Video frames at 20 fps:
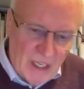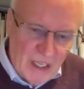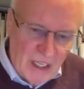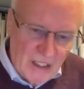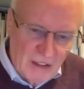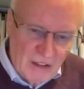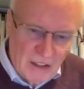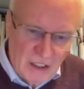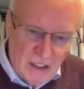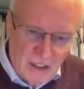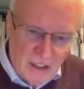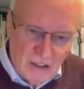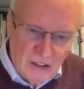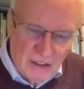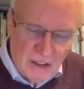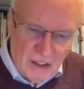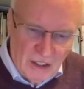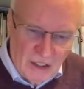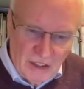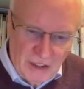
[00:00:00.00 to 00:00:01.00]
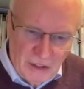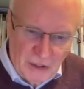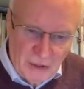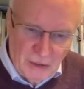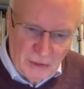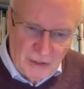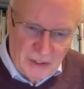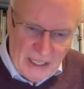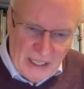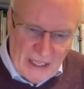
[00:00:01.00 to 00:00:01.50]
in the early
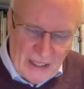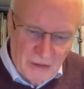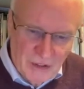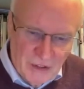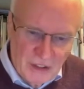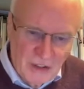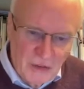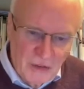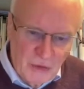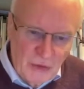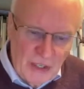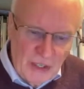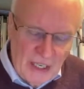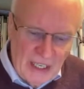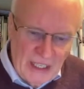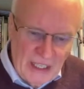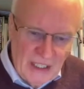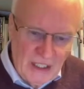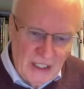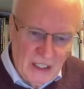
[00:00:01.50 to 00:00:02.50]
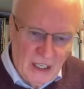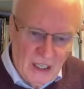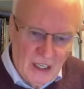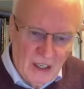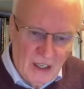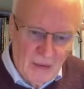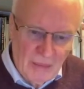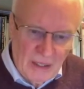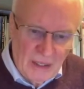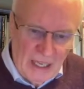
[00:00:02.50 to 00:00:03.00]
2000s, really,
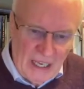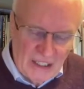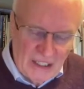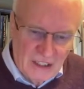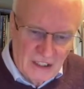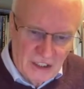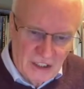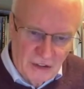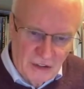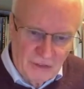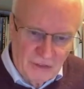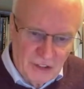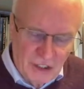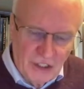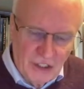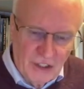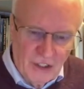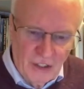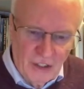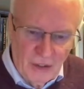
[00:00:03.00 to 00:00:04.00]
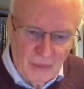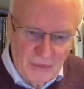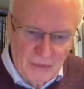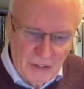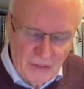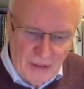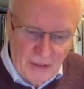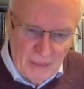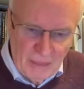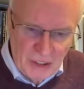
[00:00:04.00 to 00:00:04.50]
as the sort of term
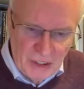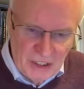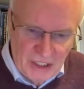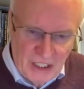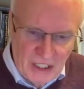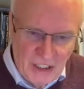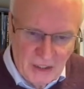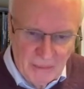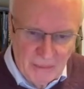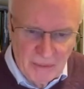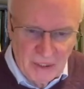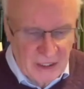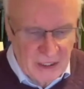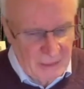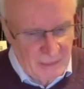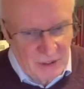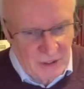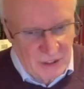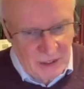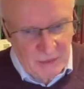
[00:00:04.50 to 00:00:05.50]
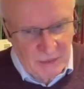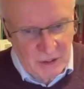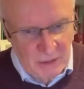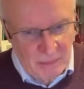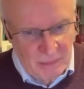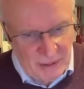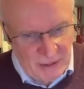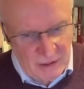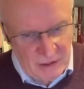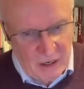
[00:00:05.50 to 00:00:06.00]
development education seems
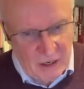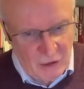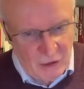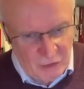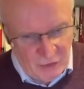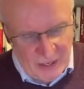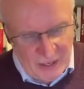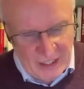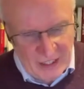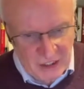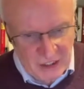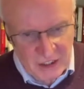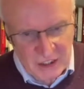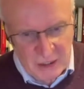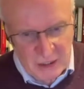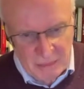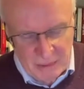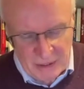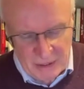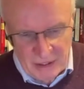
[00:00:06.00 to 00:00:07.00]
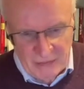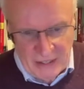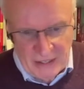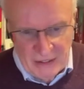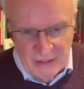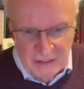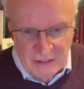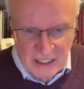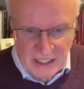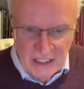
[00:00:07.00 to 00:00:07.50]
a bit old-fashioned, a bit of
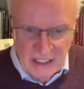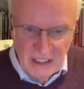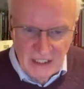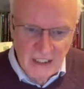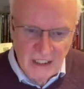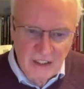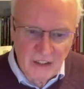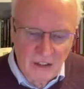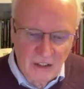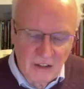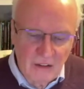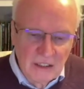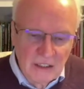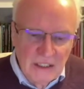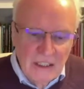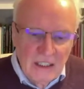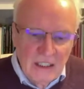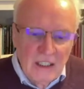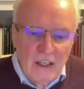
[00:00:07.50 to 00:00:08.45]
out of date, and not